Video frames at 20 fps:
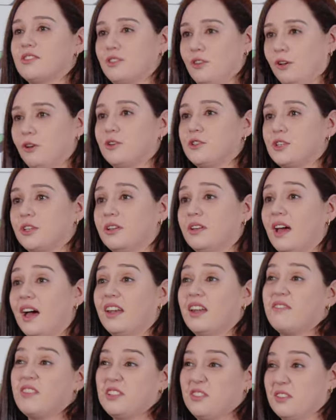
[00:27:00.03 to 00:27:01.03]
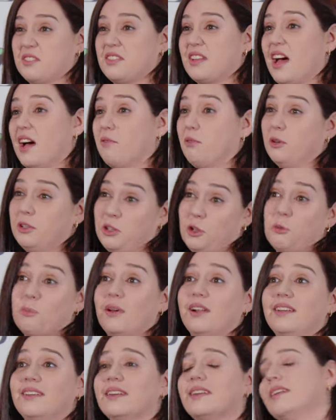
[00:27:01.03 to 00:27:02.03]
a solution. And if it doesn't have one, you
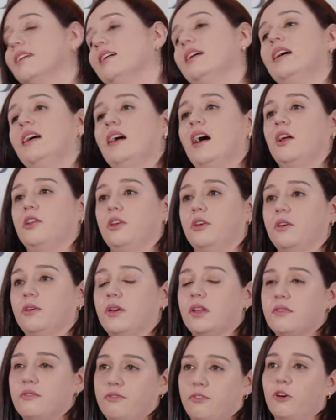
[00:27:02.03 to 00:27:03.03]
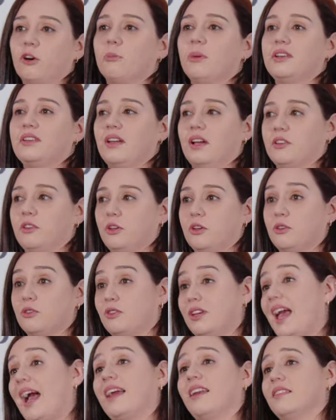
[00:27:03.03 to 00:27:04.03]
build it and you inform it and you
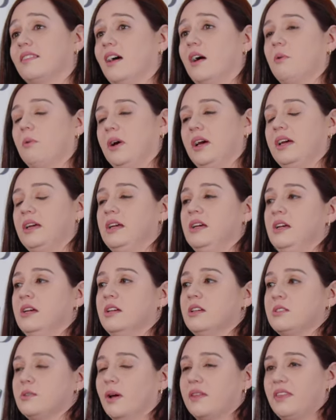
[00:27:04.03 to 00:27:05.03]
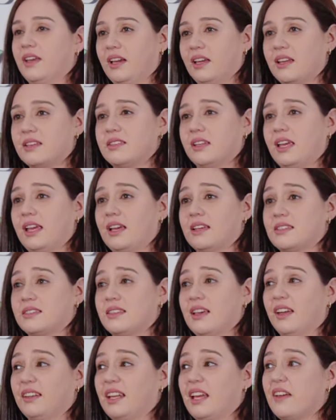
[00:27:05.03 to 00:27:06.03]
guide it that way. So I think it is a case
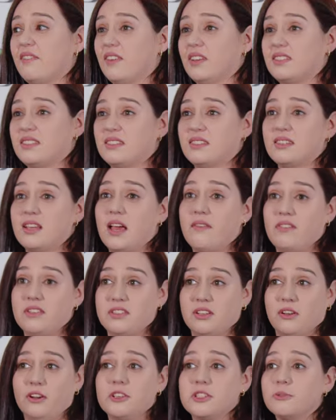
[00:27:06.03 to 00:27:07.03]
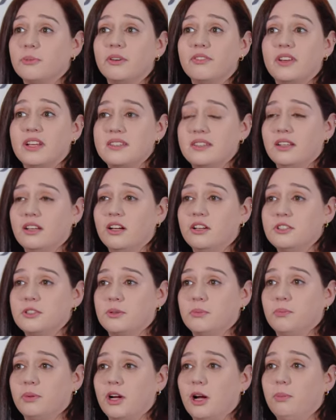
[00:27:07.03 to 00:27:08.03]
that if it's, if it's a customer facing
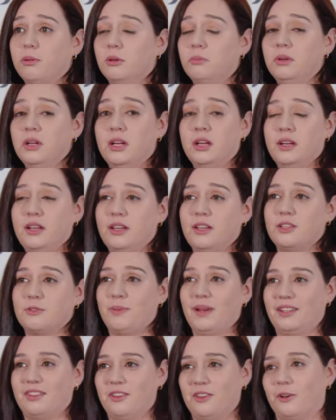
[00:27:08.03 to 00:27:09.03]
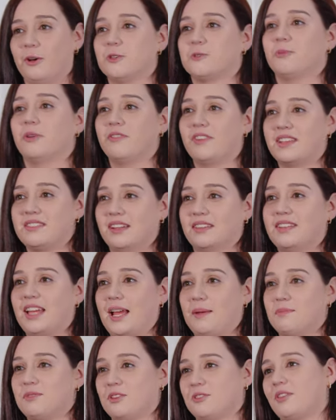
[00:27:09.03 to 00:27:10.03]
problem, you speak to the customer facing
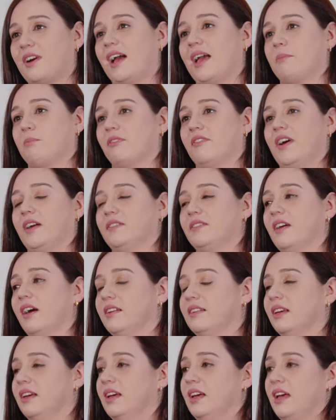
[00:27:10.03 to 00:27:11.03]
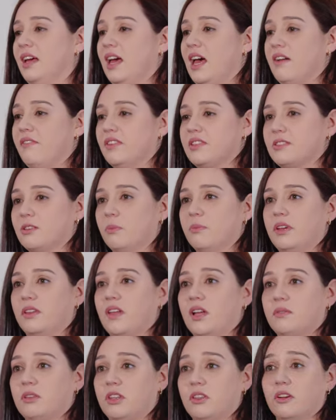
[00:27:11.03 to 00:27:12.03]
teams to try and prevent that. If it's something
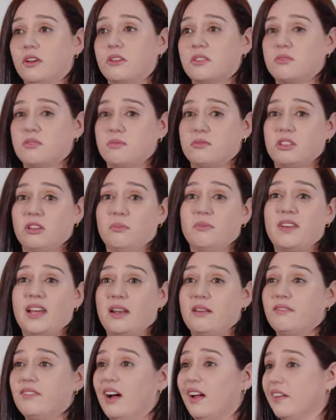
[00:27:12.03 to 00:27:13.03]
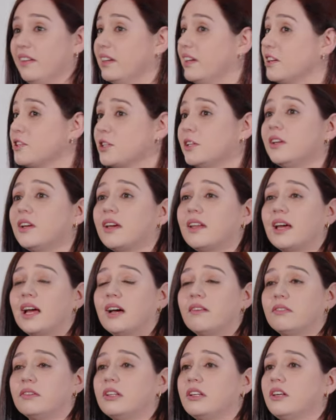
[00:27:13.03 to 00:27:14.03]
that there's some kind of validation you can
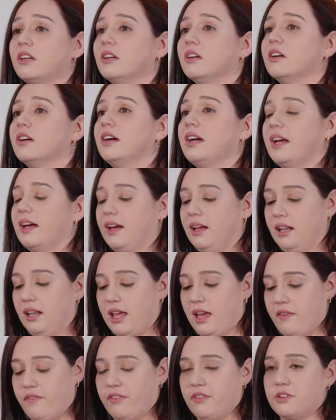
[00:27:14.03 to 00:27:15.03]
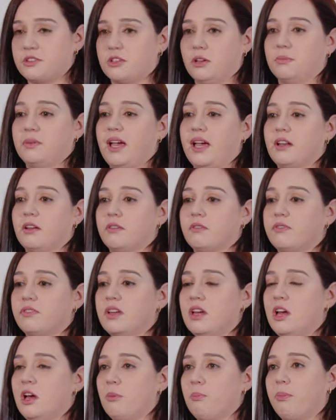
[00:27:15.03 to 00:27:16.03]
have on a URL, if there's some kind of
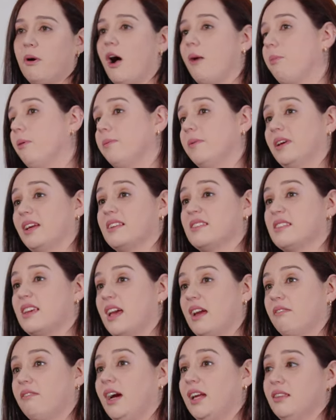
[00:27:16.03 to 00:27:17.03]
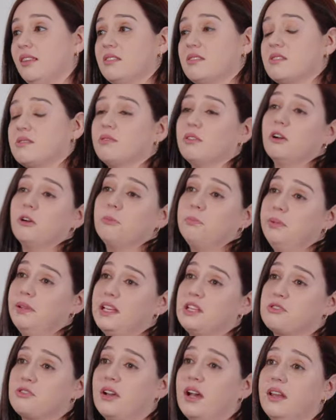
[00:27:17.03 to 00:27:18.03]
pop up that can say, right, this is wrong,
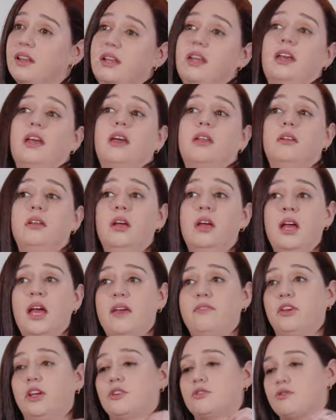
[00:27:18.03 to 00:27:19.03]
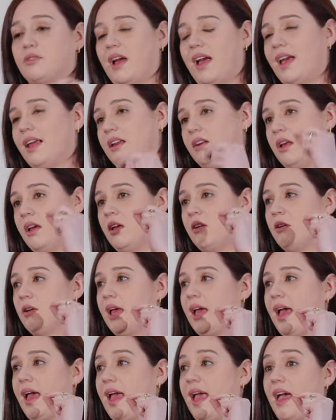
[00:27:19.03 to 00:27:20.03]
please try it again. If you can try and
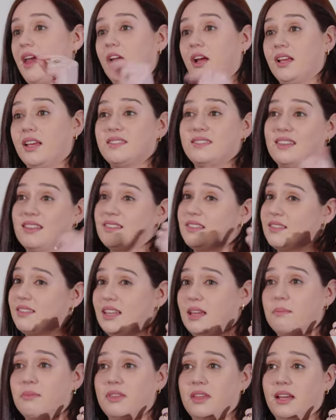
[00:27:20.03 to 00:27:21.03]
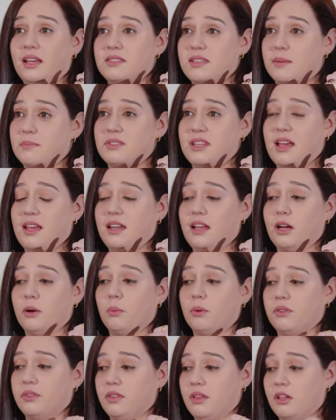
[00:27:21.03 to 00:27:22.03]
head It's the same thing as I'm saying here
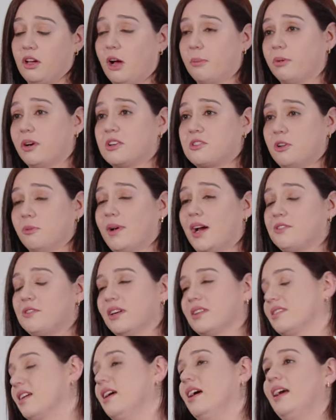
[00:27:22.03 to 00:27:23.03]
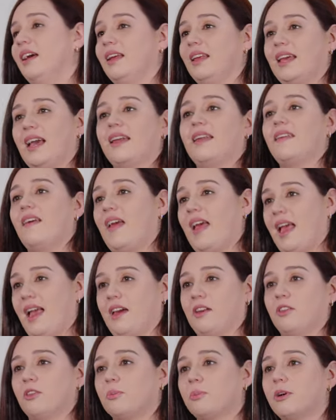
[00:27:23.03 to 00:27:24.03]
with the operational metrics. Get it
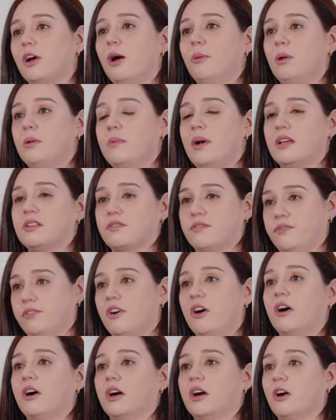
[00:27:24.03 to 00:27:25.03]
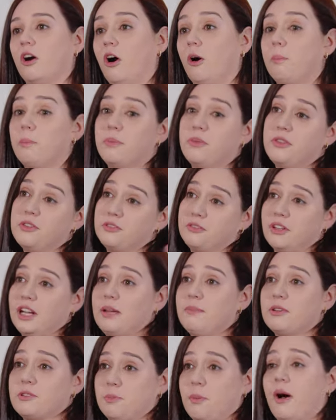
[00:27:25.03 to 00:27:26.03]
ahead of the problem as far up the
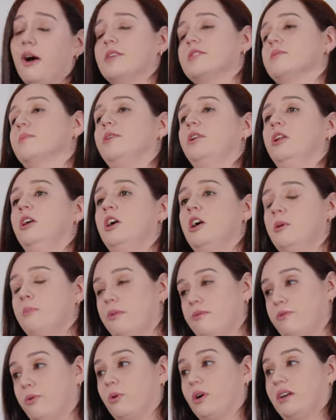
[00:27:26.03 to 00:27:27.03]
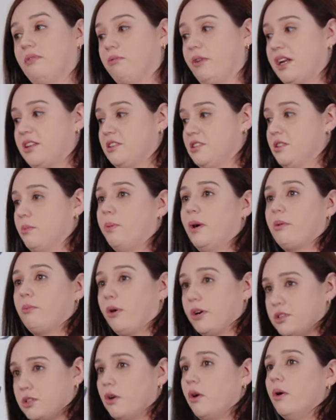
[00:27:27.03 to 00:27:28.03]
stream as possible before it reaches the point
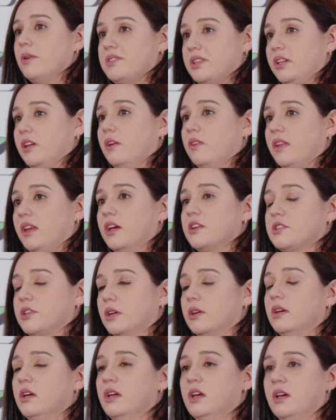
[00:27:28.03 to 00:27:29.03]
where it's causing you the issue.